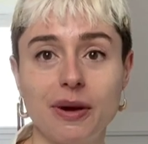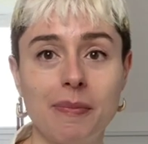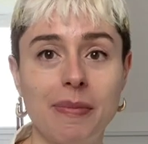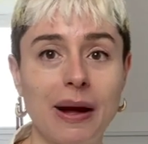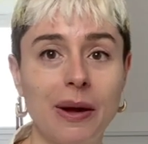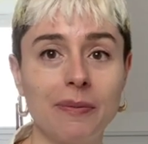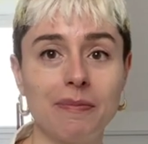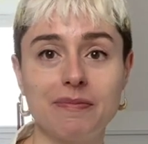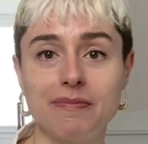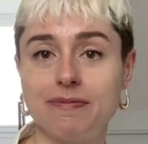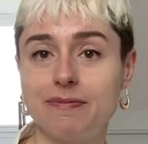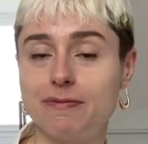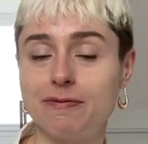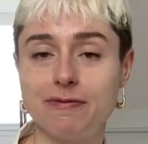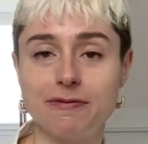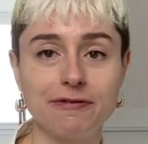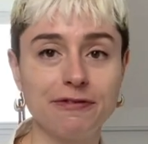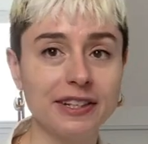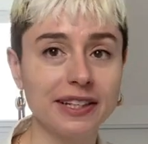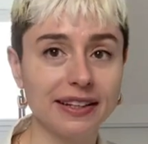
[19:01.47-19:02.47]

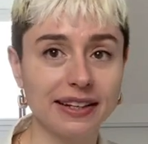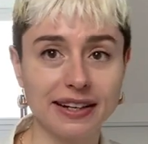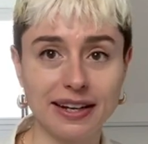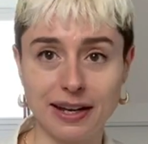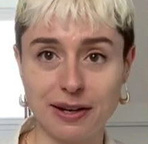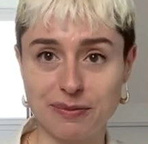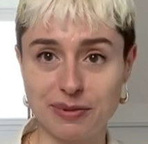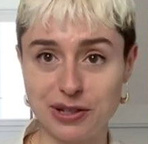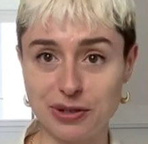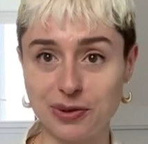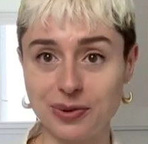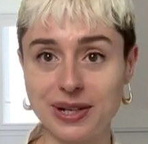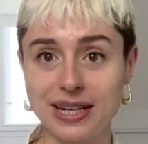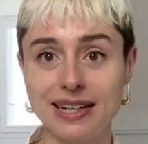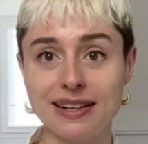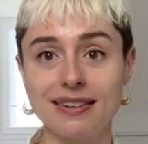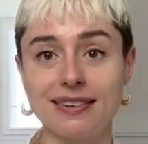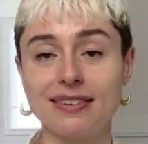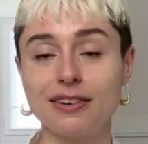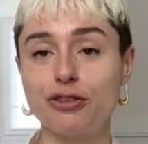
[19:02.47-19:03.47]
about feeling in
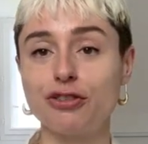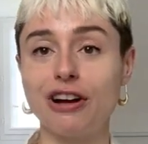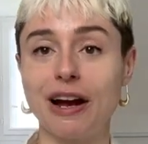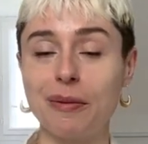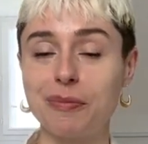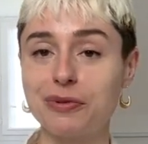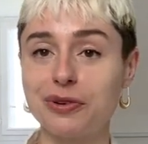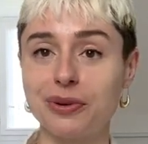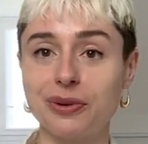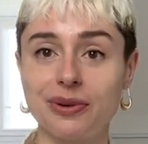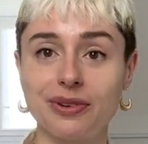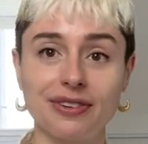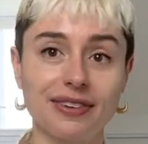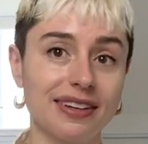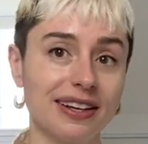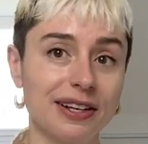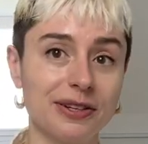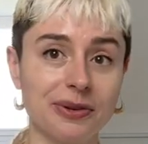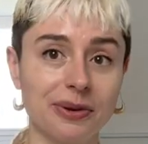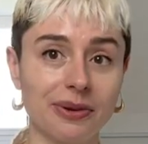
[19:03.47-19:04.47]
between chapters
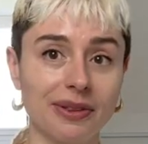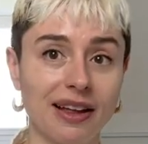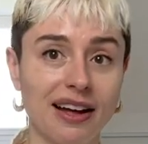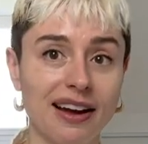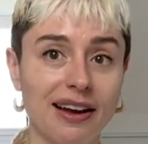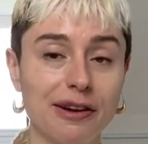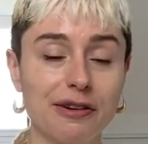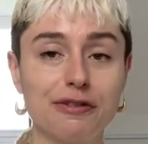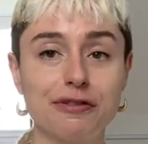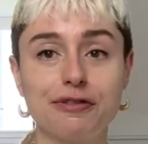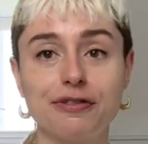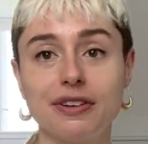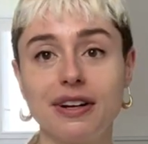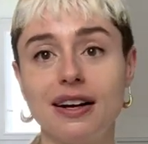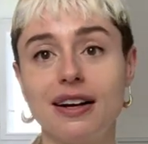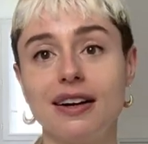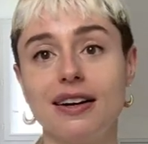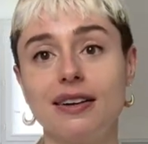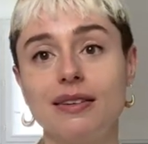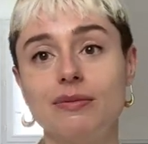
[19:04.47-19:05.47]
in your life.
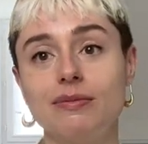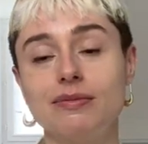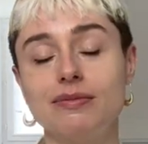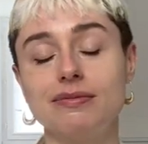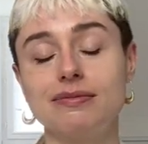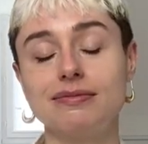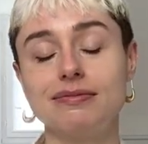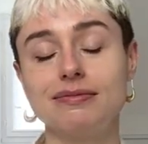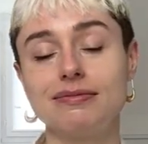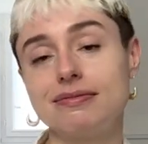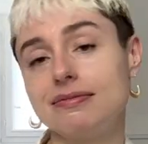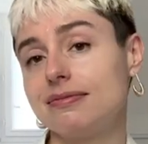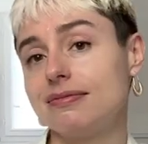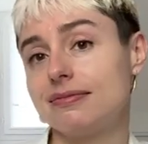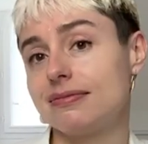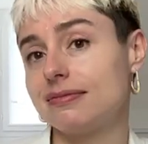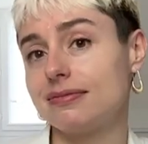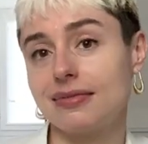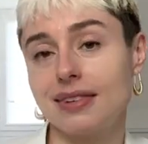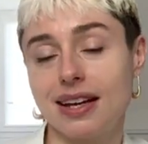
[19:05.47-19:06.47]

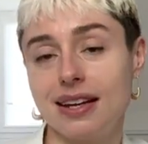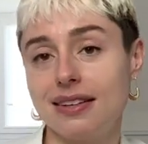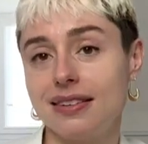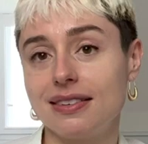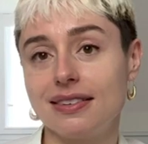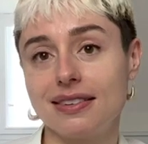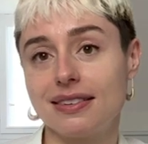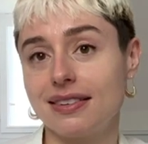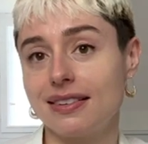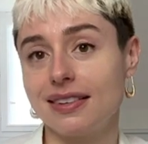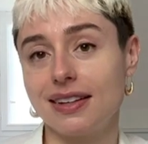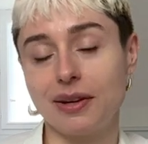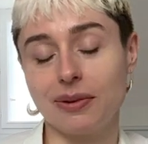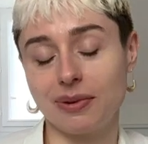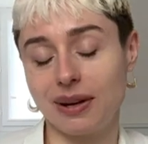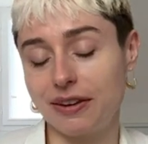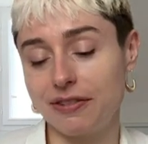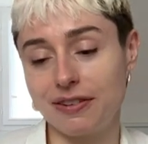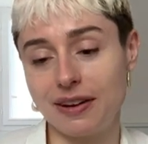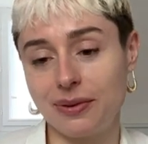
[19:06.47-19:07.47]

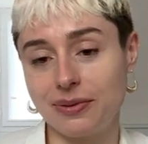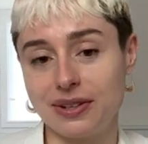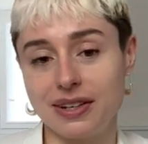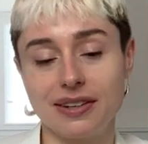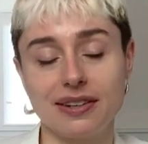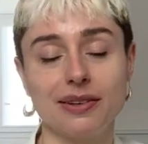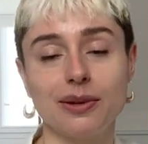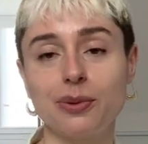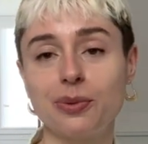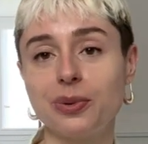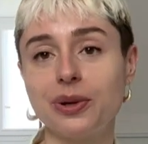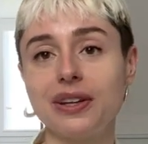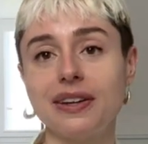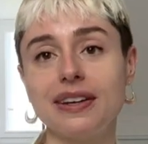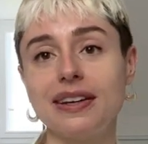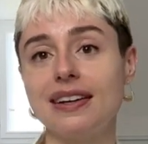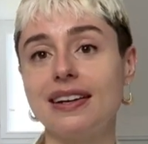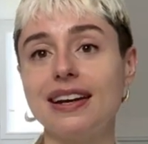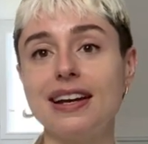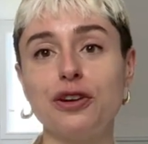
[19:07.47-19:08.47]
I found it a
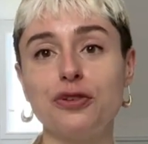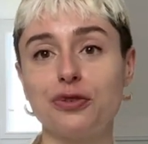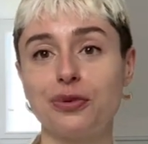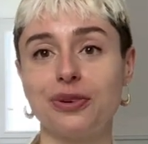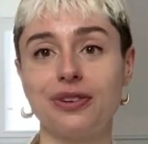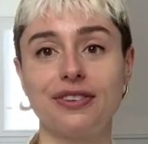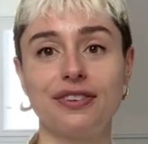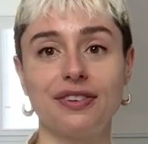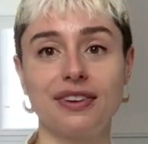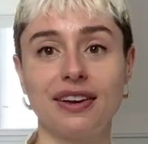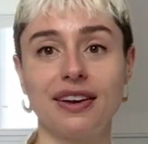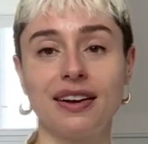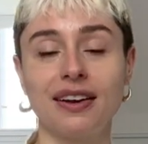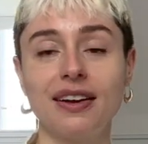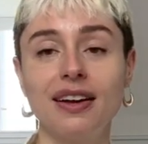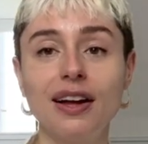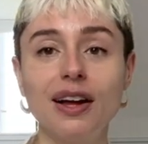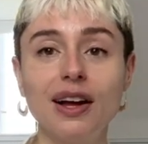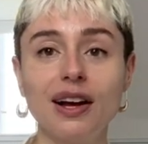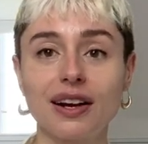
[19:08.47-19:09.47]
really
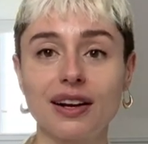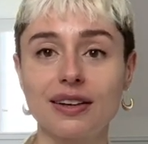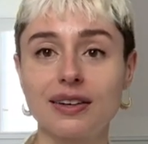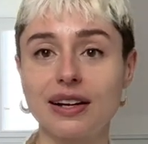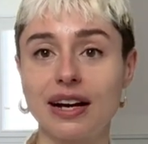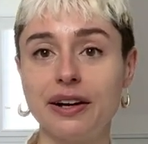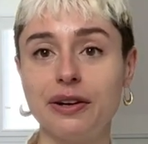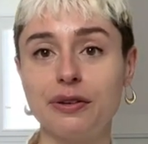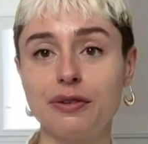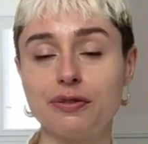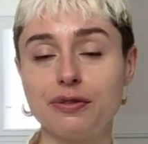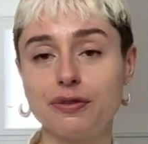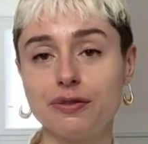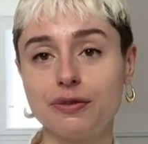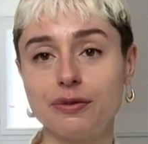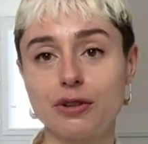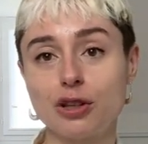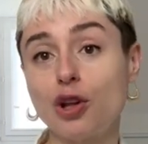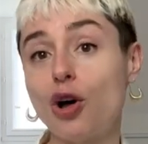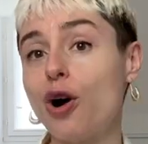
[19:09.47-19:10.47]
interesting kind of
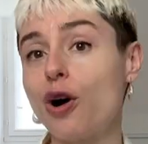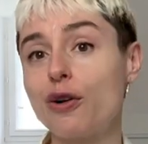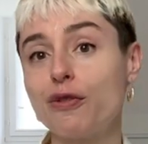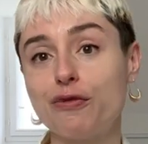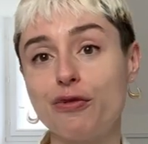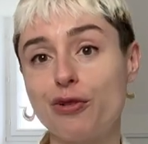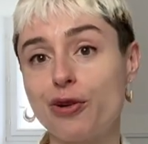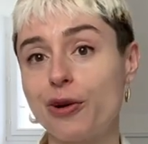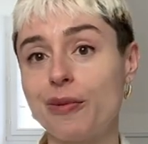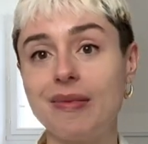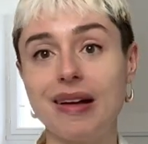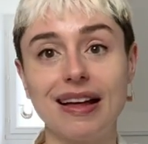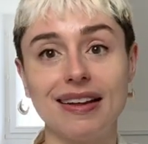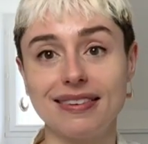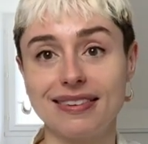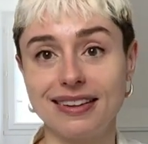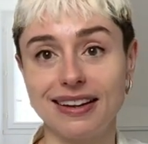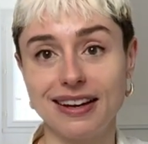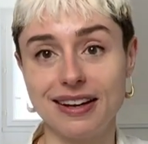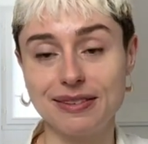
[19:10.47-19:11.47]
long-form
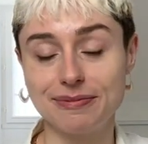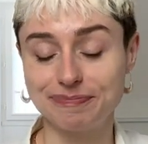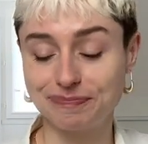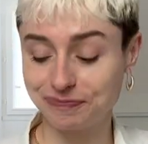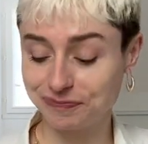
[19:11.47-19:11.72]
essay.